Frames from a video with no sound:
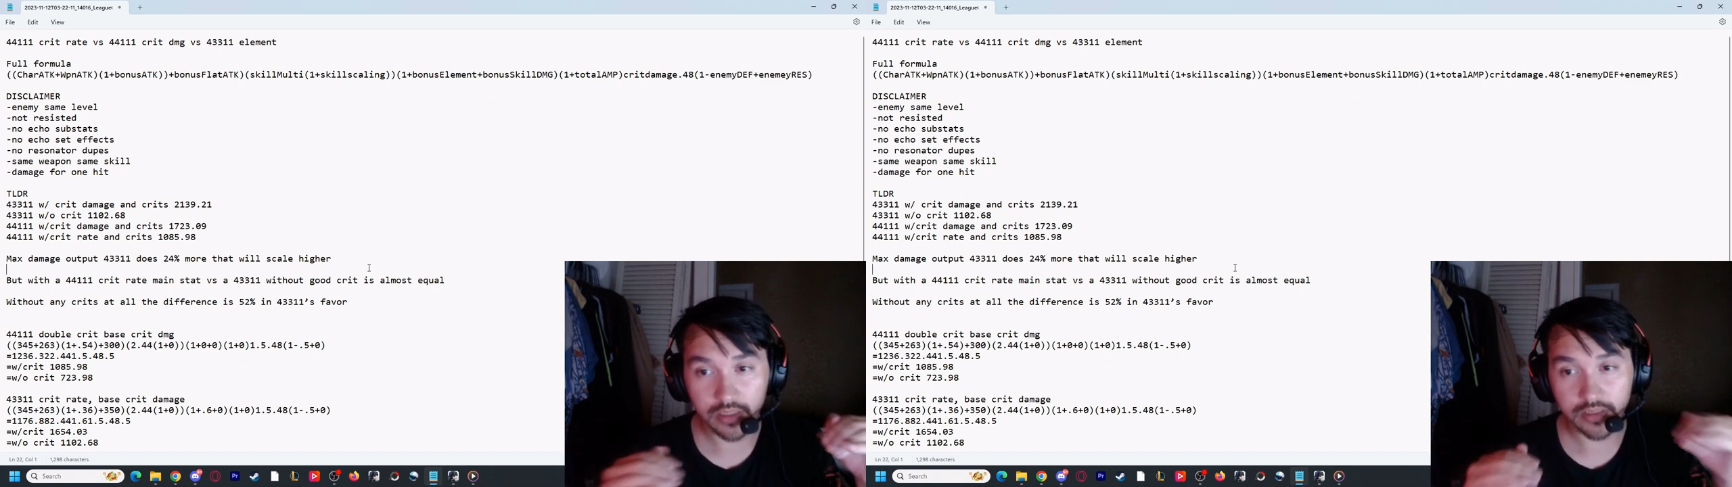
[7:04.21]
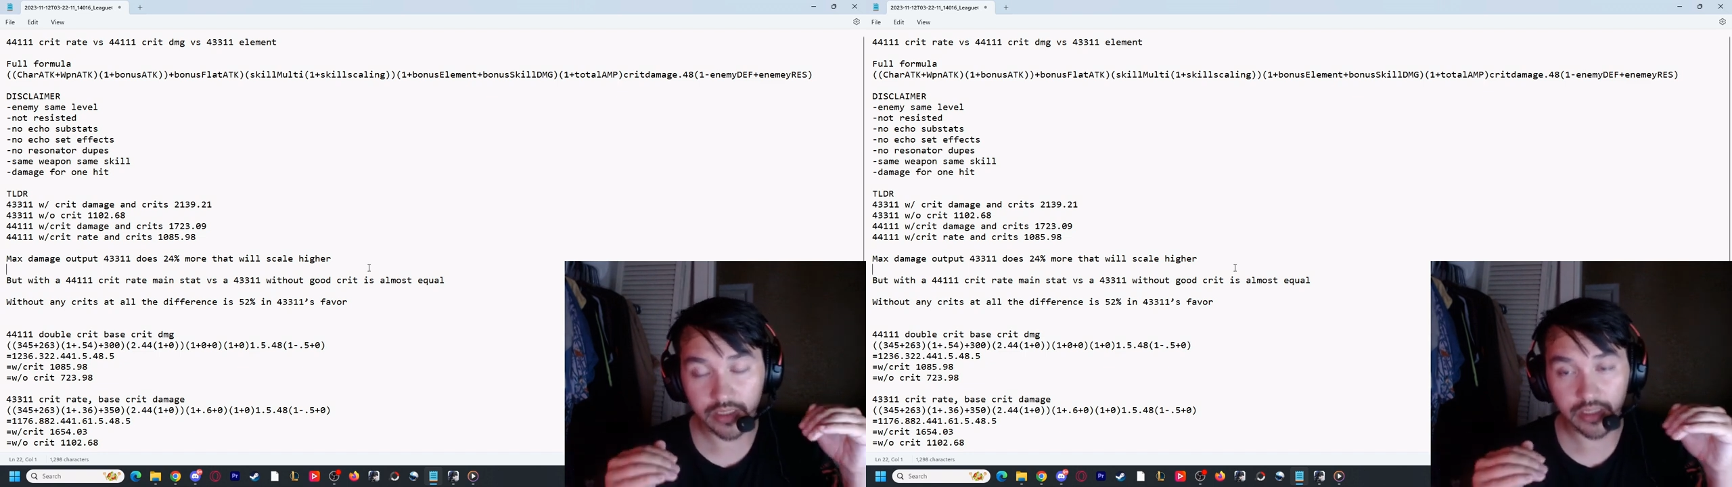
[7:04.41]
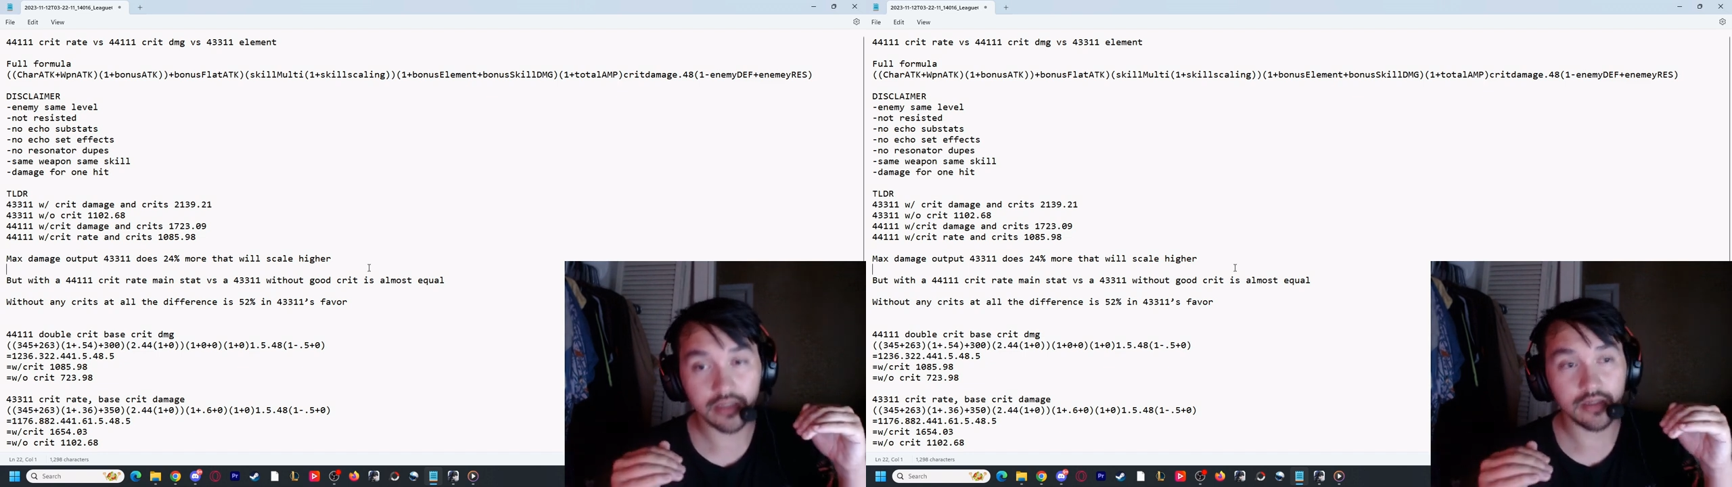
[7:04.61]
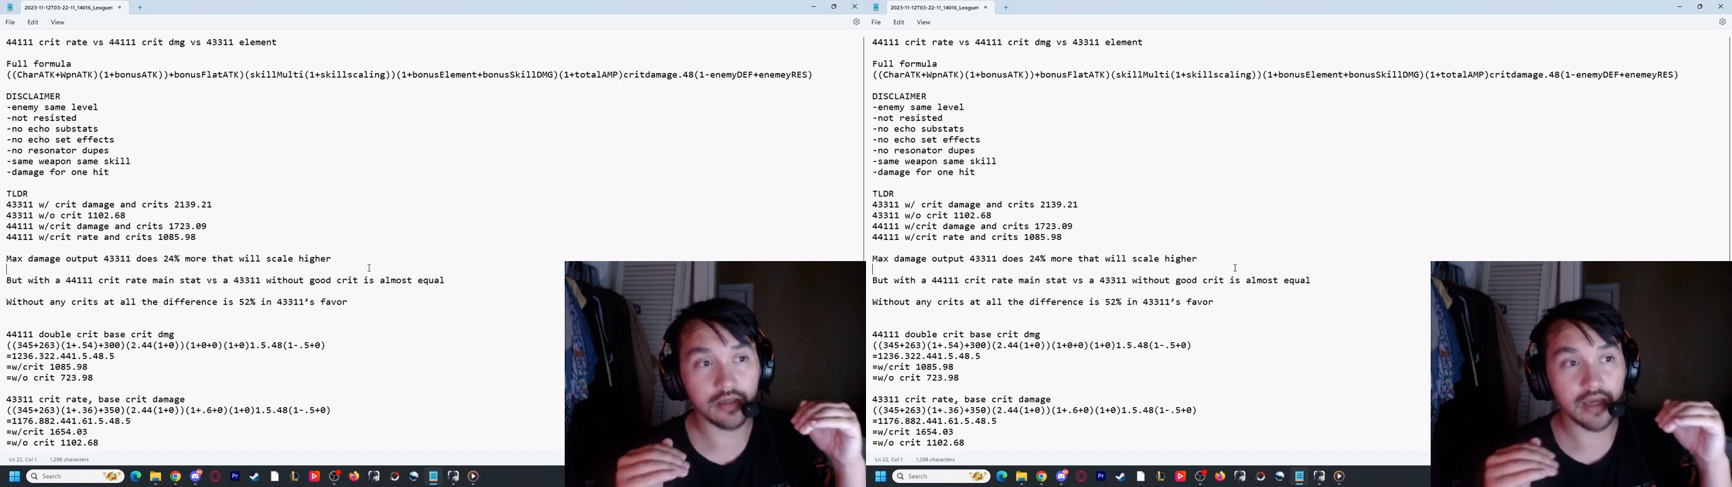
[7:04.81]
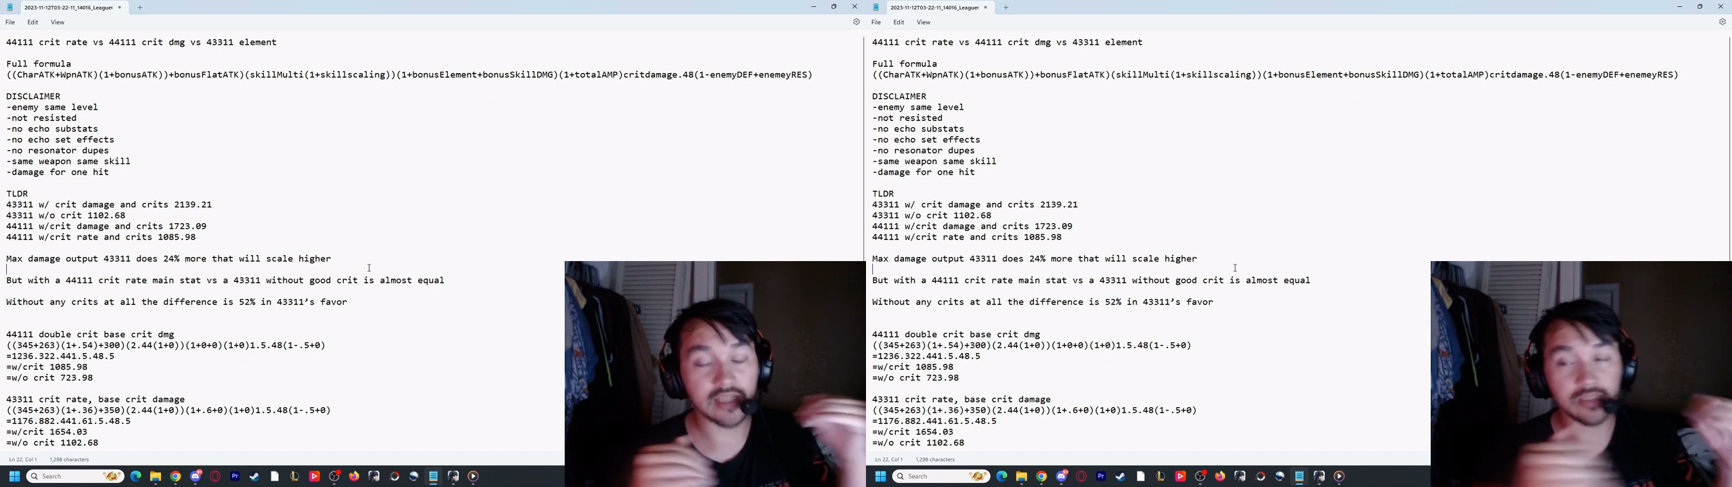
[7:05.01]
is a
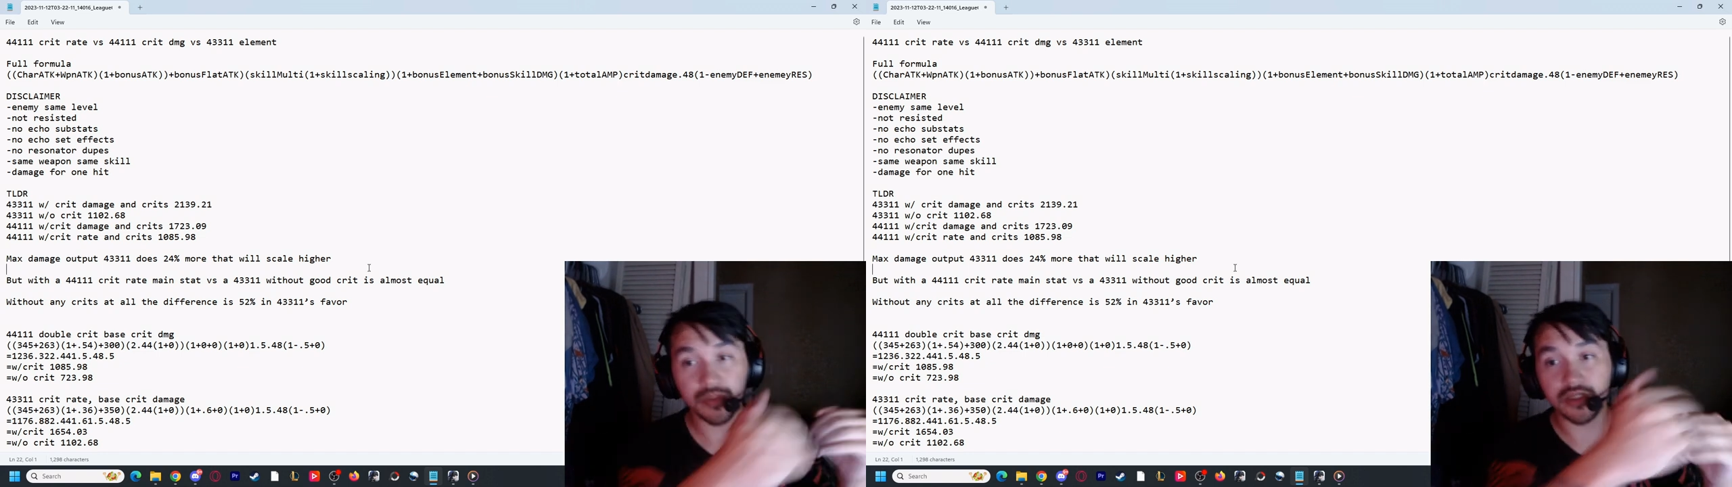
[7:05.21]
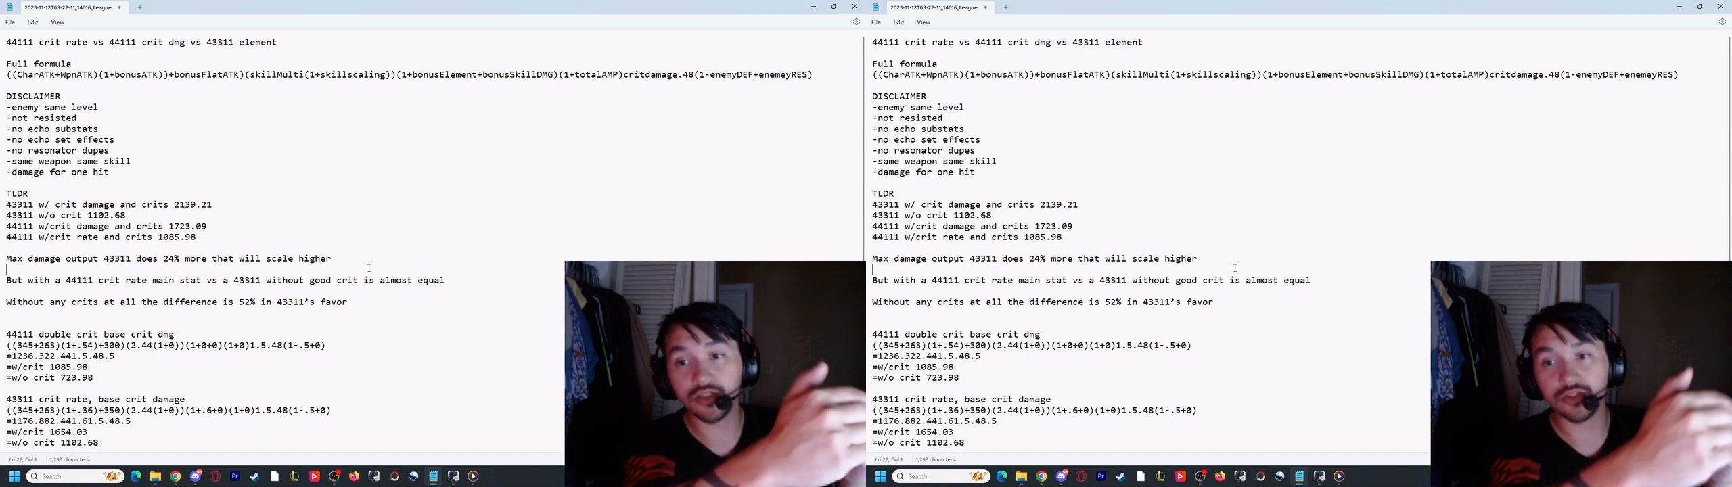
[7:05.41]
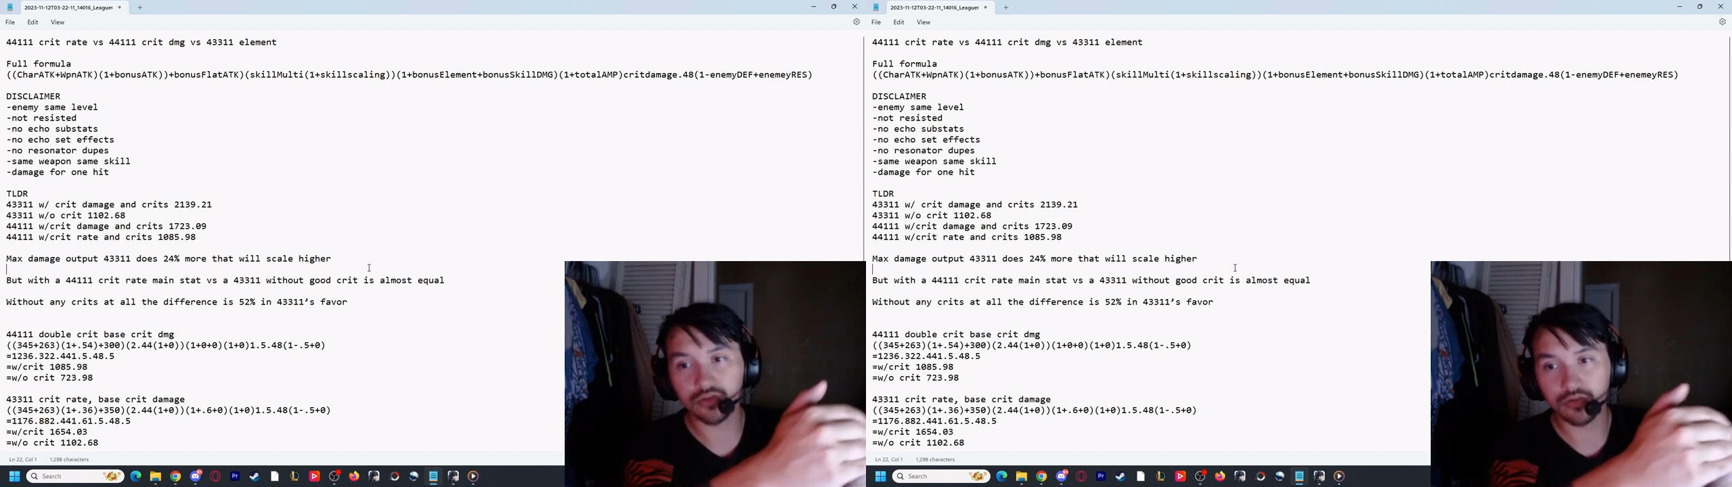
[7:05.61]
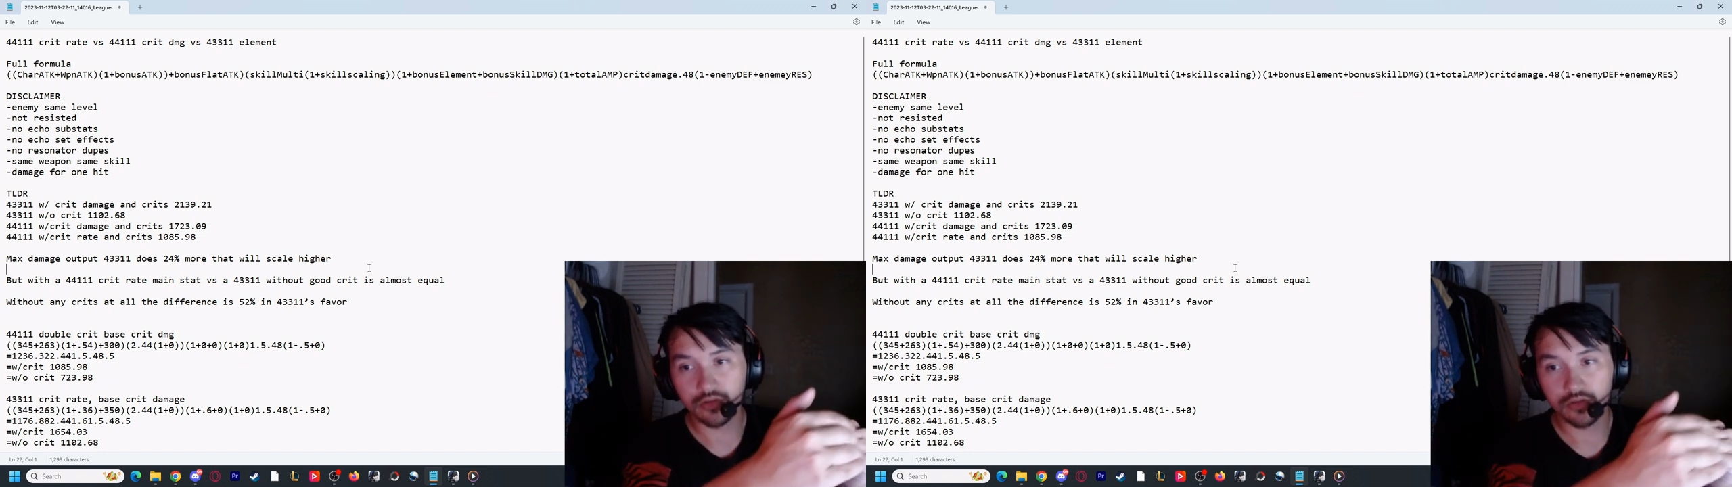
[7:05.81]
exponential.